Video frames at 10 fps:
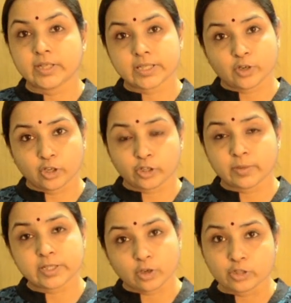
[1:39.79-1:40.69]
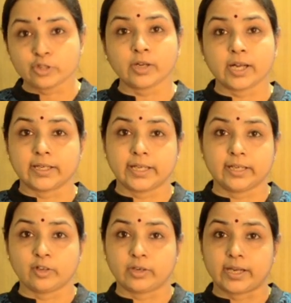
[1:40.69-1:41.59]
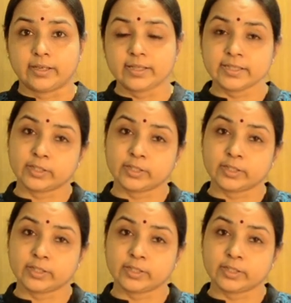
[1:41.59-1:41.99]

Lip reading: these documents also contain your address,